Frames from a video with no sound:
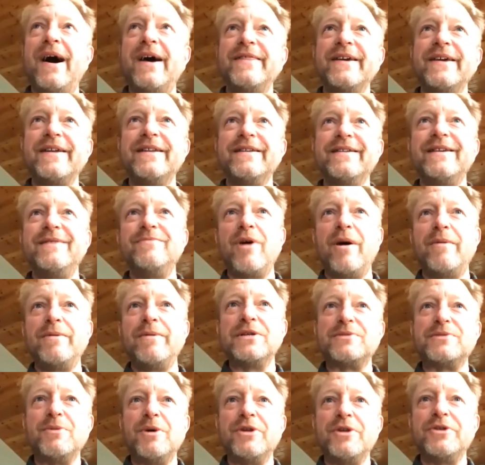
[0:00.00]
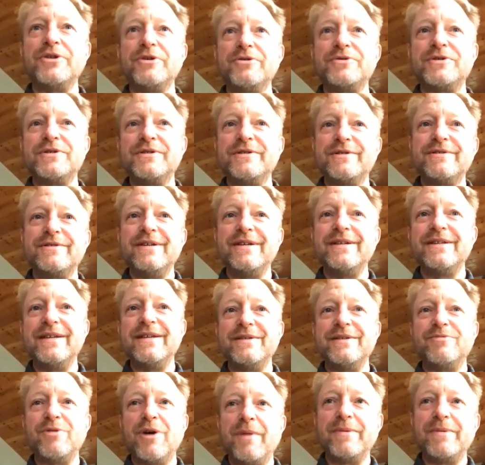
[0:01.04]
think in probably small doses,
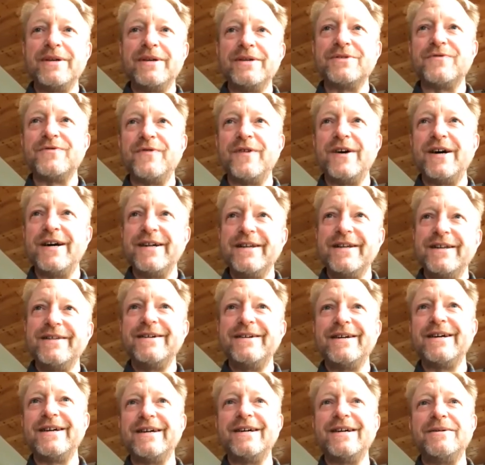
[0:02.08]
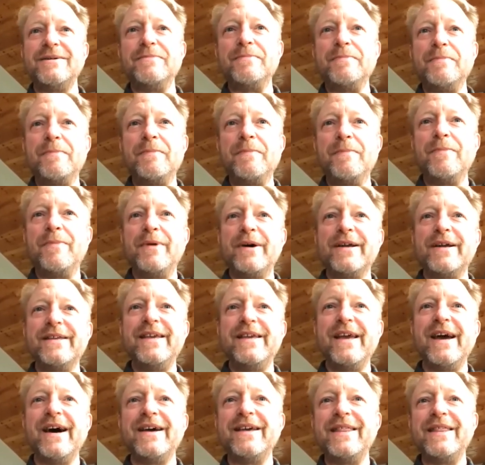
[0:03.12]
it probably is fine. But
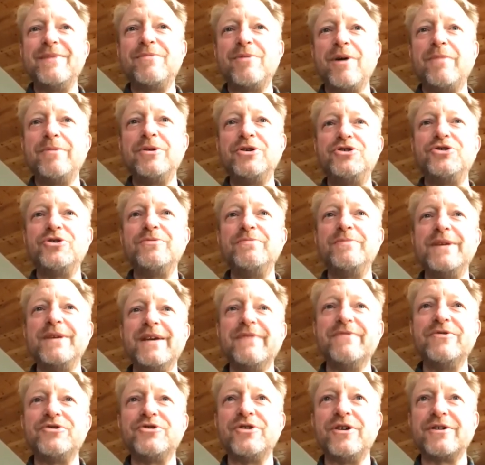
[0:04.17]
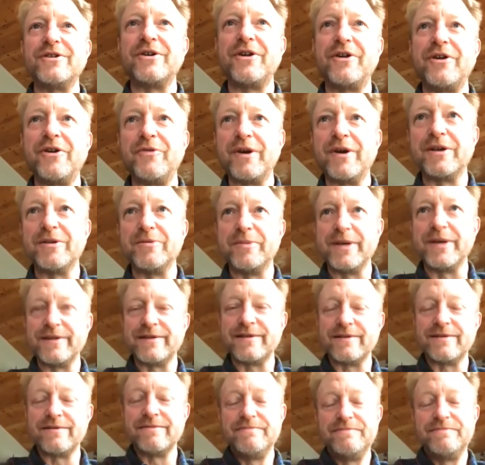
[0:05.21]
yeah, they probably shouldn't be given chocolate on a regular
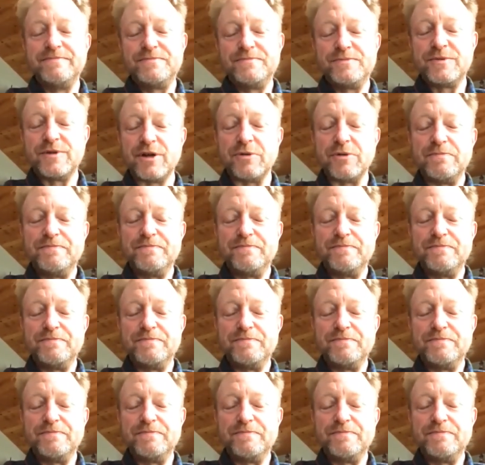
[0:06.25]
basis. So.